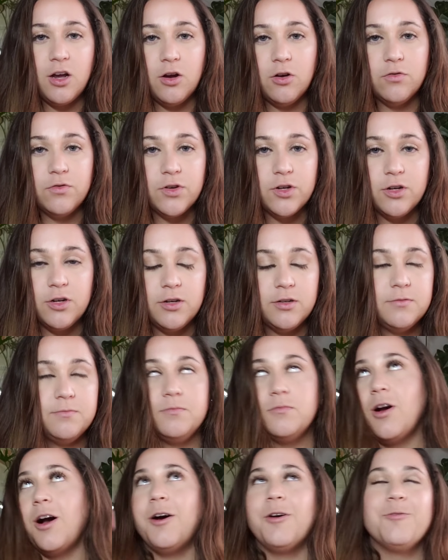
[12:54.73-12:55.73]

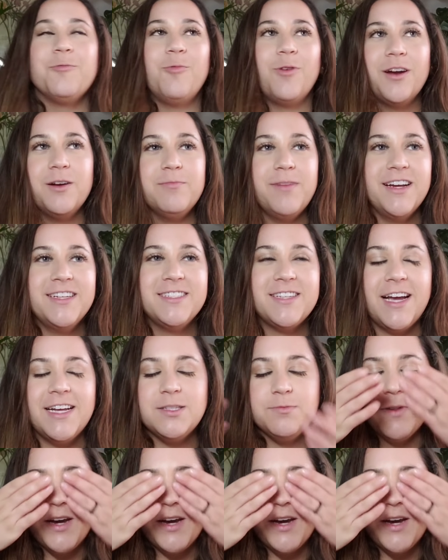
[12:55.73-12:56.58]
over on one of my sides.